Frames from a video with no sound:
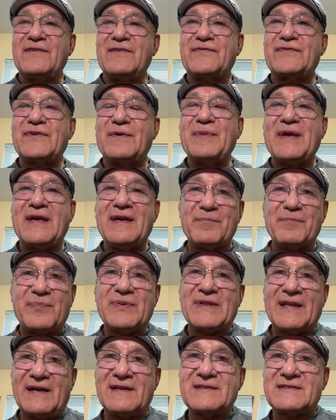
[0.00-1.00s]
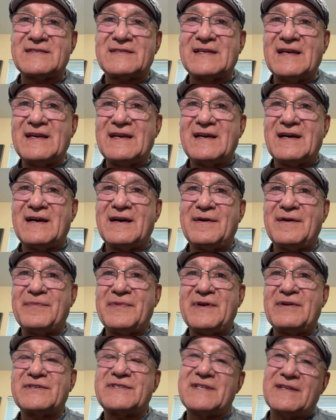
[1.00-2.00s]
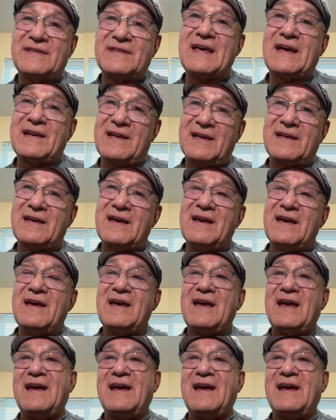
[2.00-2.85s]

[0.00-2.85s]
from hemp plants. They're synthetic.